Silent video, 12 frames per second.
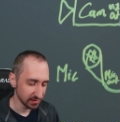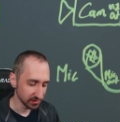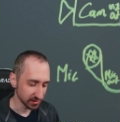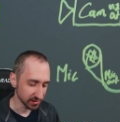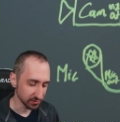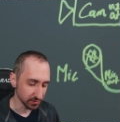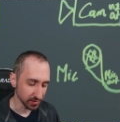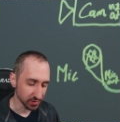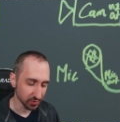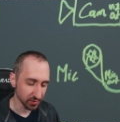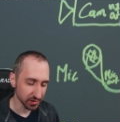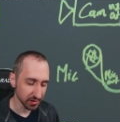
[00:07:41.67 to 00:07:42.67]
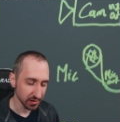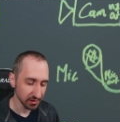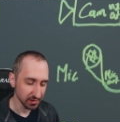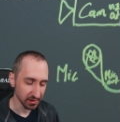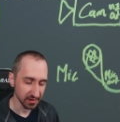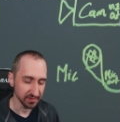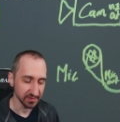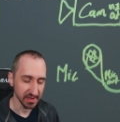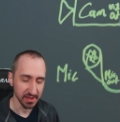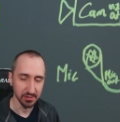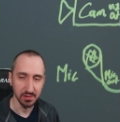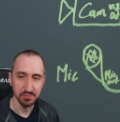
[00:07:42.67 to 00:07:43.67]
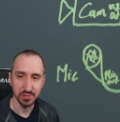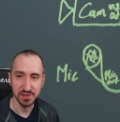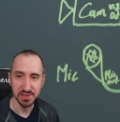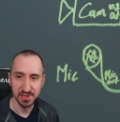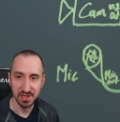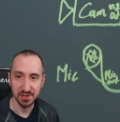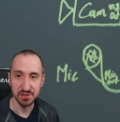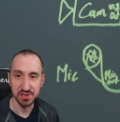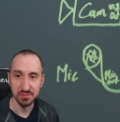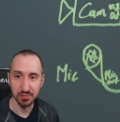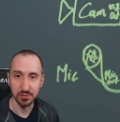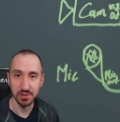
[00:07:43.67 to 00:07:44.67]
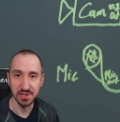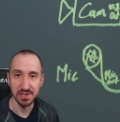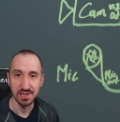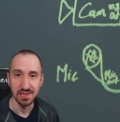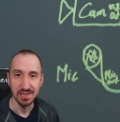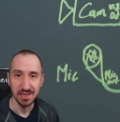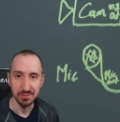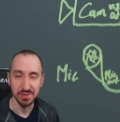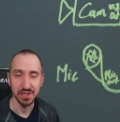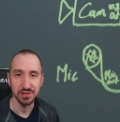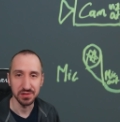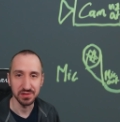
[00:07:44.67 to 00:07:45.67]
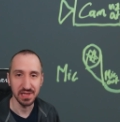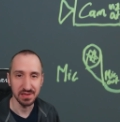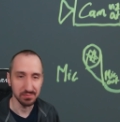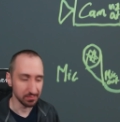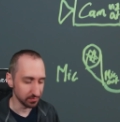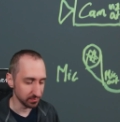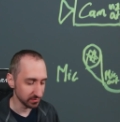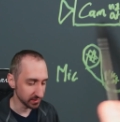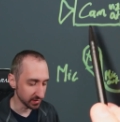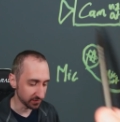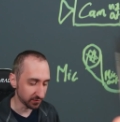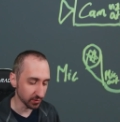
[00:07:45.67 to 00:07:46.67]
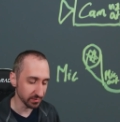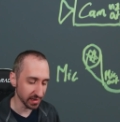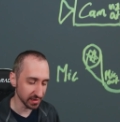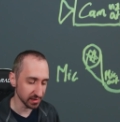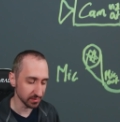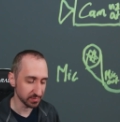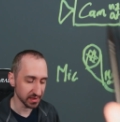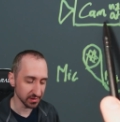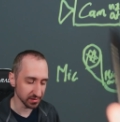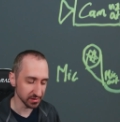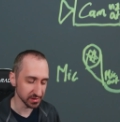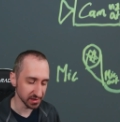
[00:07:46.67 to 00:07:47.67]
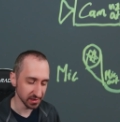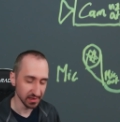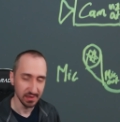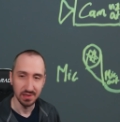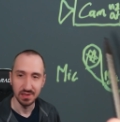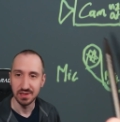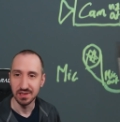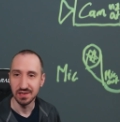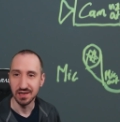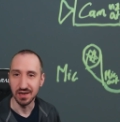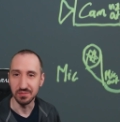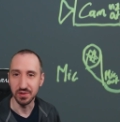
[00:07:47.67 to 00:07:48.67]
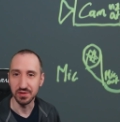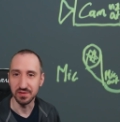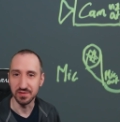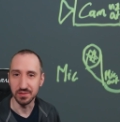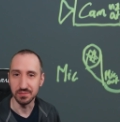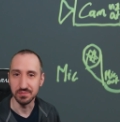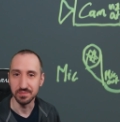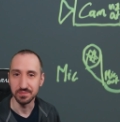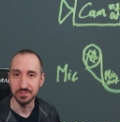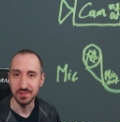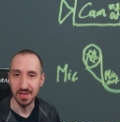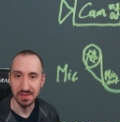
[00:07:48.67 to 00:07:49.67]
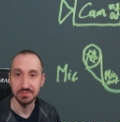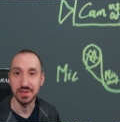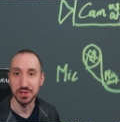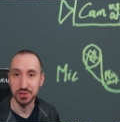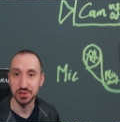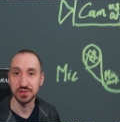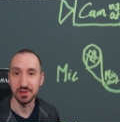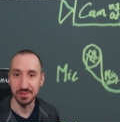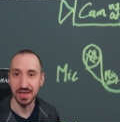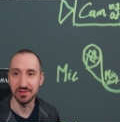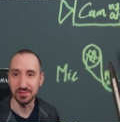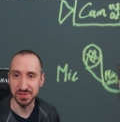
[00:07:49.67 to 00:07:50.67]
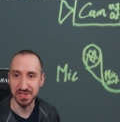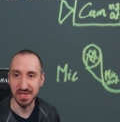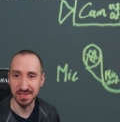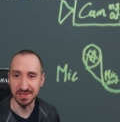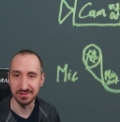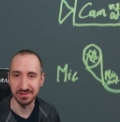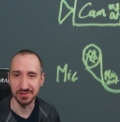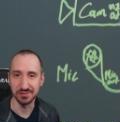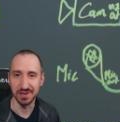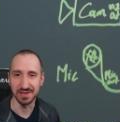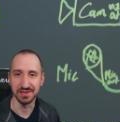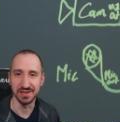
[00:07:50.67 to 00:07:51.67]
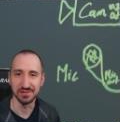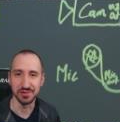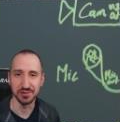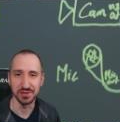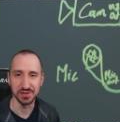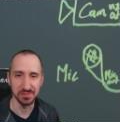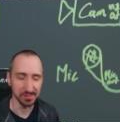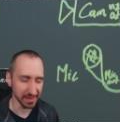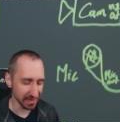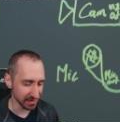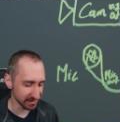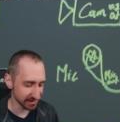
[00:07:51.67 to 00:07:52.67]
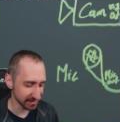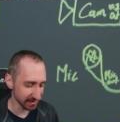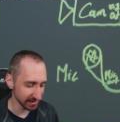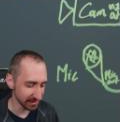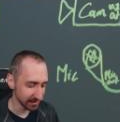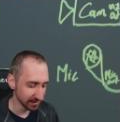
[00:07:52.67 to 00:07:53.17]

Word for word: look at the recorder, look at the video inputs that are supported, and make sure that the format appears on both of them and then make sure that we have them set correctly, of course, when we get on site.